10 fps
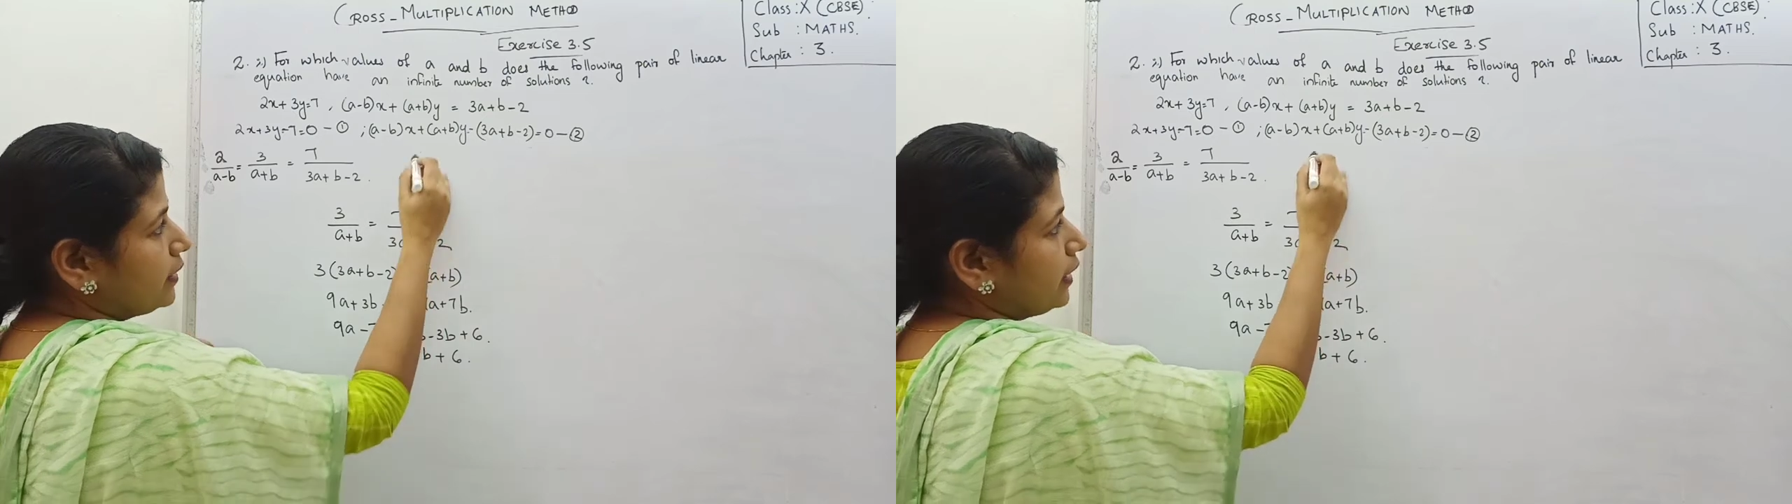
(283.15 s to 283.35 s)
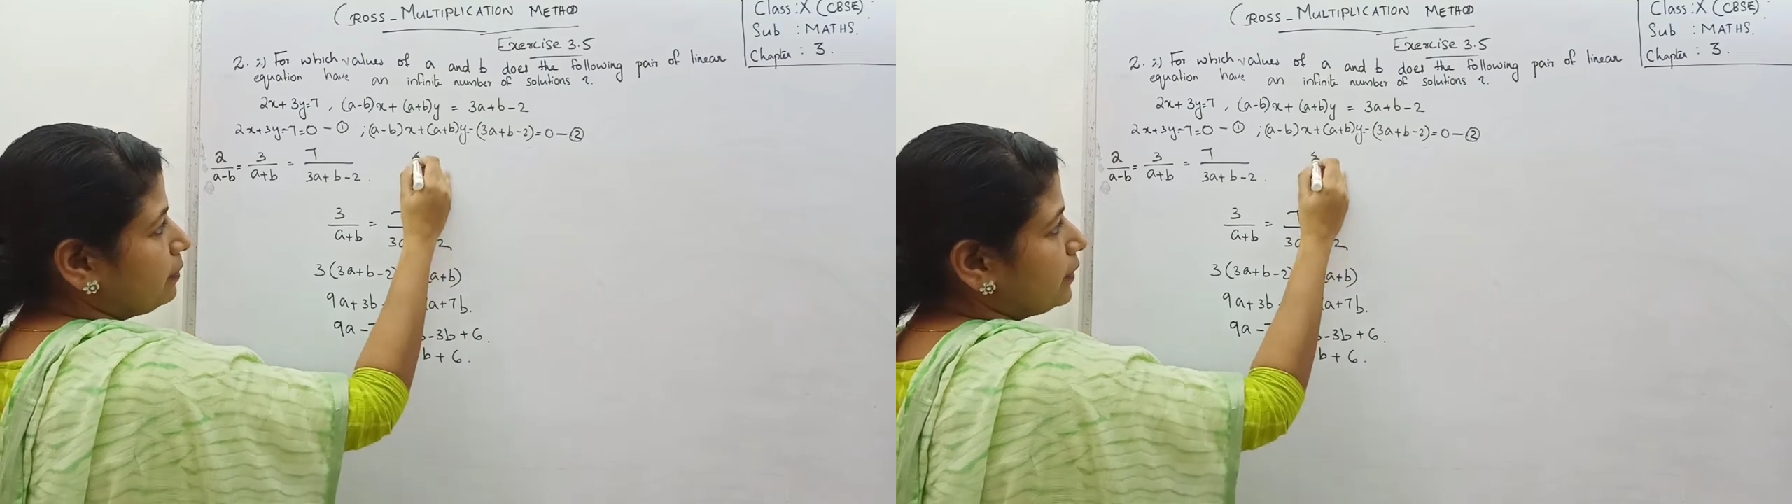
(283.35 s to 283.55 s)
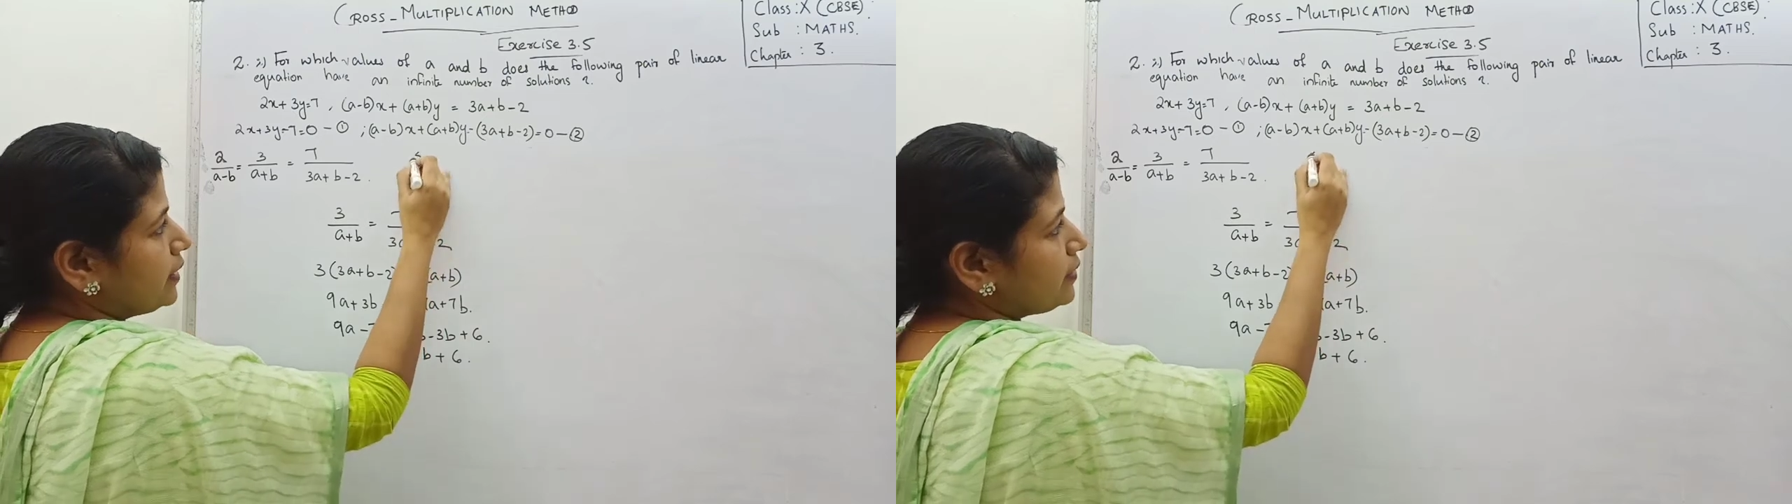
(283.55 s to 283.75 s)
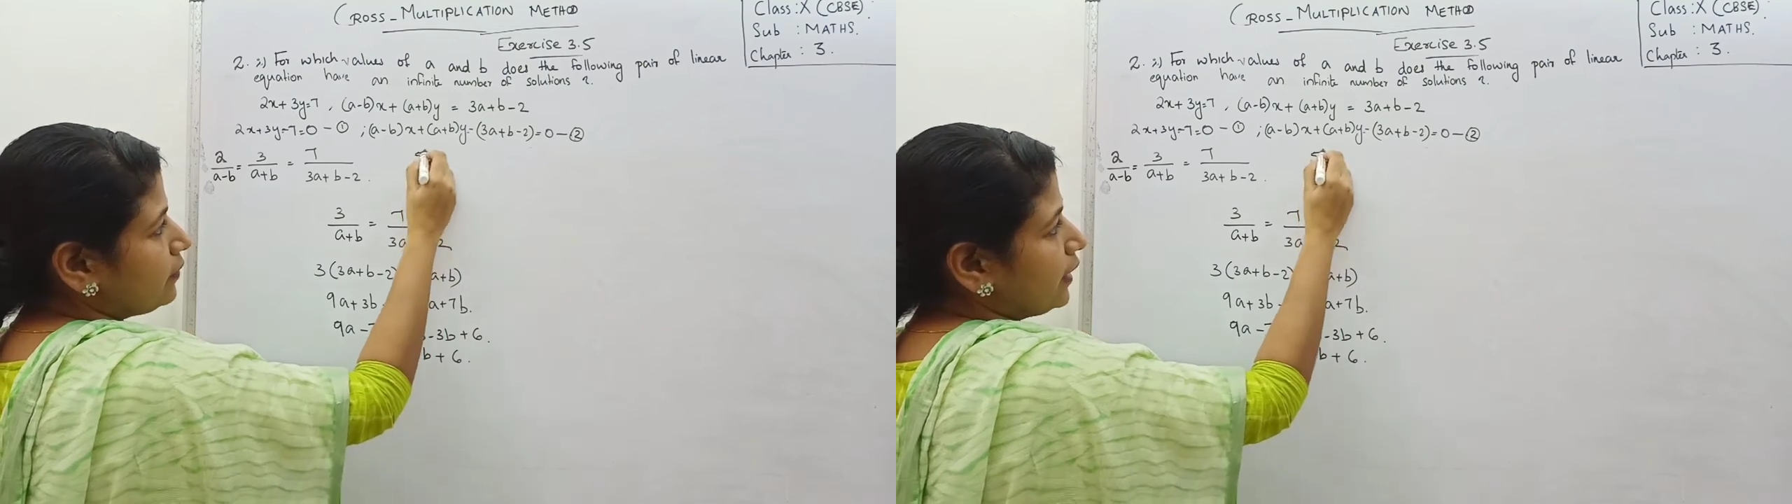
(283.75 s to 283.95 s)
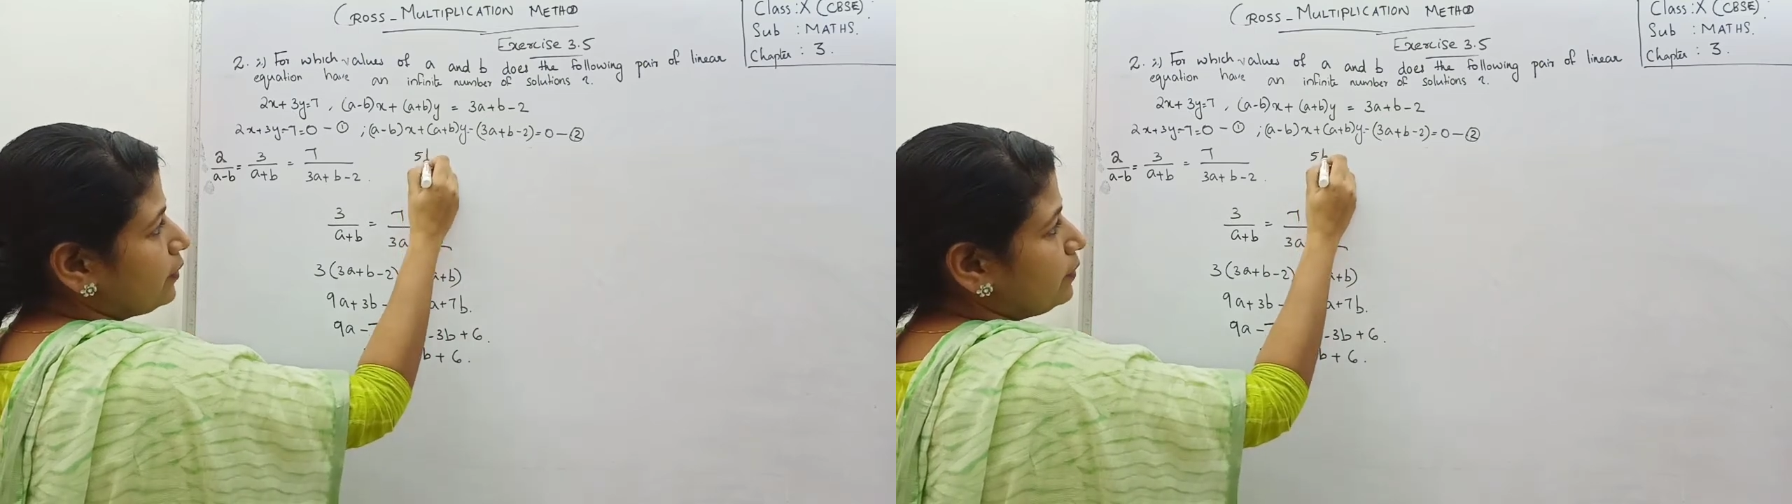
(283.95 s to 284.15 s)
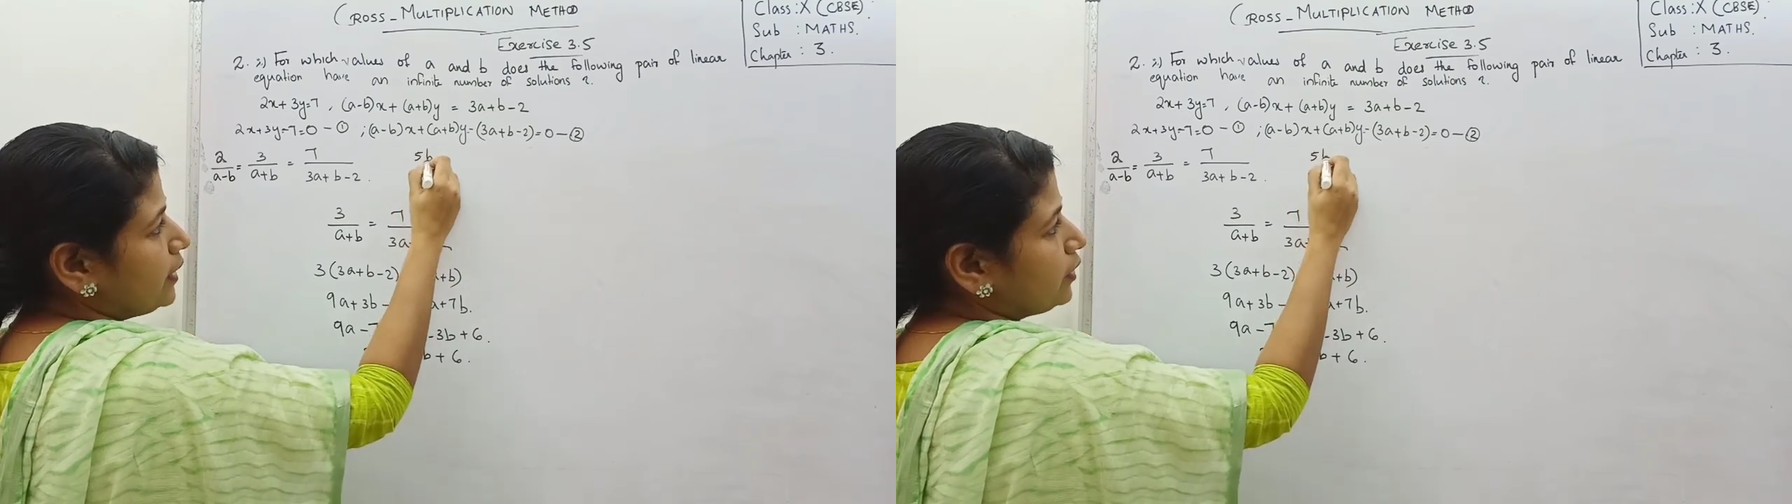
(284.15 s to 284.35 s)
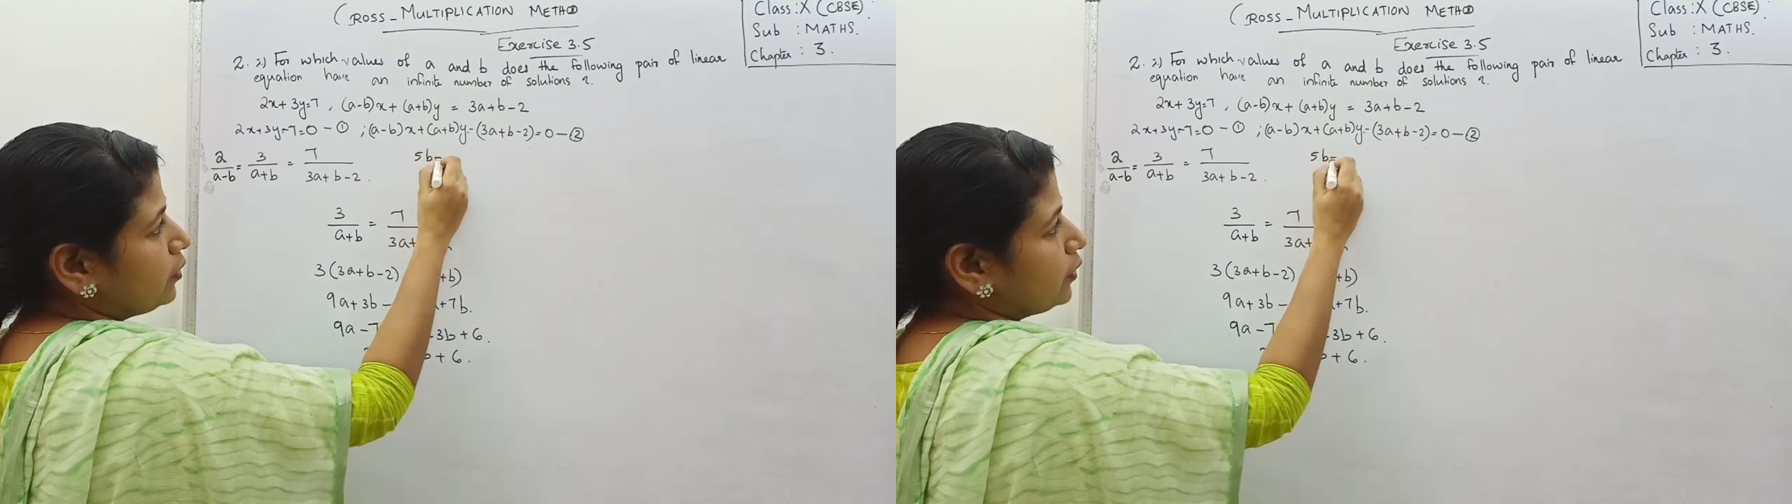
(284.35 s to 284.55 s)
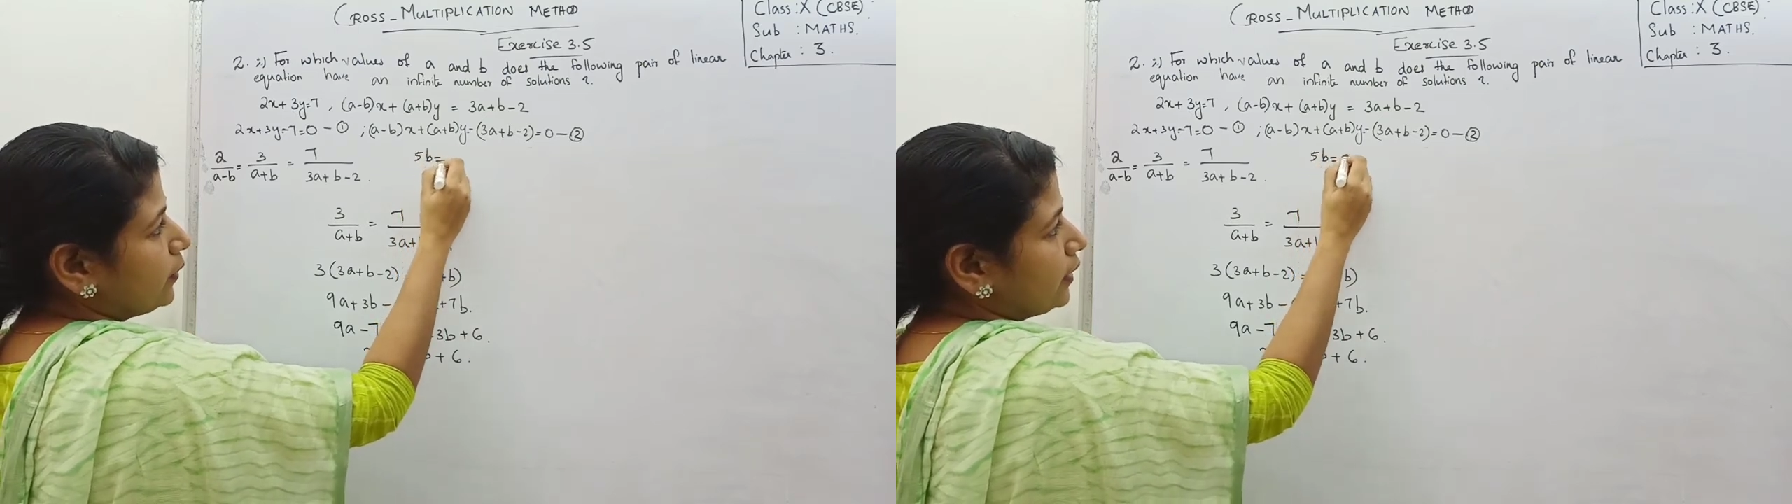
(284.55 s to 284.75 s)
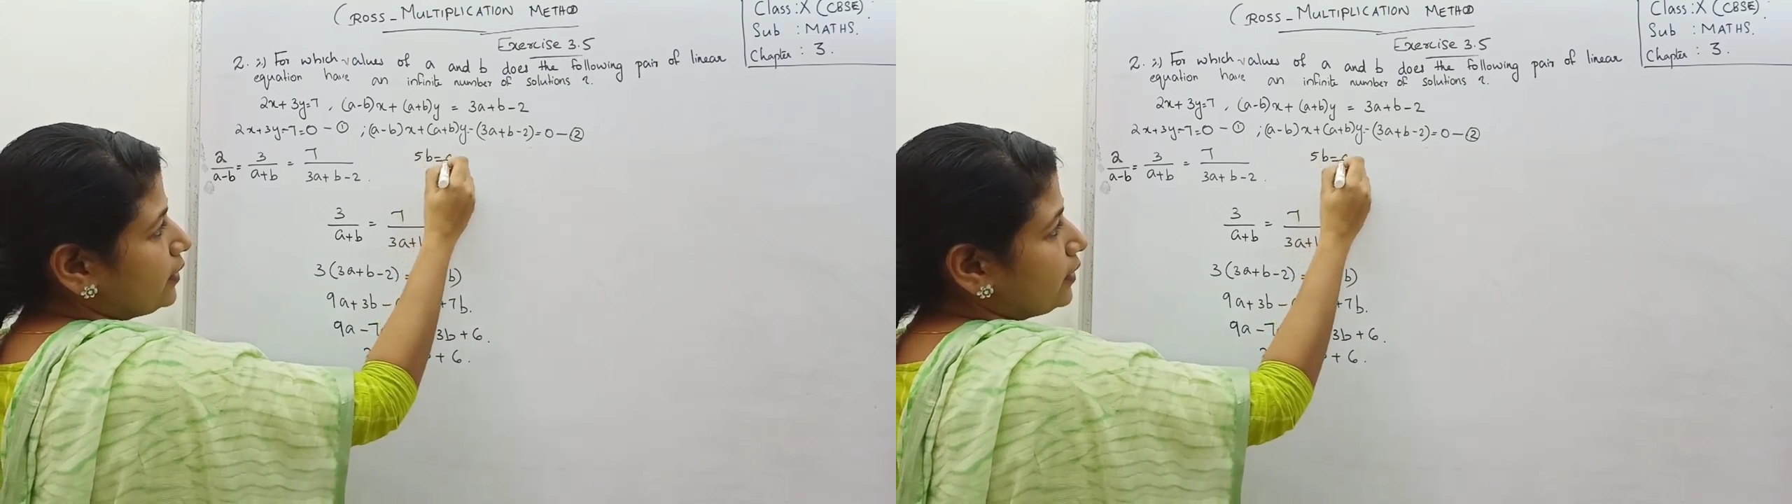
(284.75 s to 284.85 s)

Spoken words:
That means 5b equal to a.